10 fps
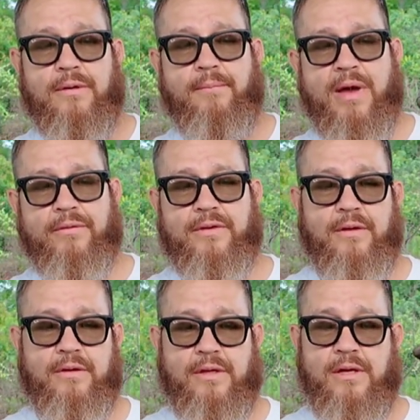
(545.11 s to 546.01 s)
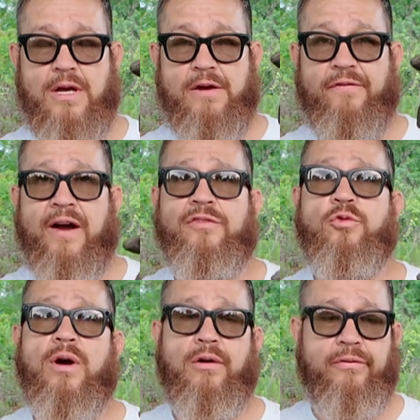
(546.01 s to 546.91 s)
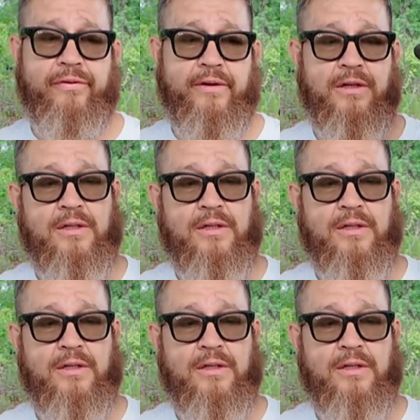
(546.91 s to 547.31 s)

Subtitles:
mount the 512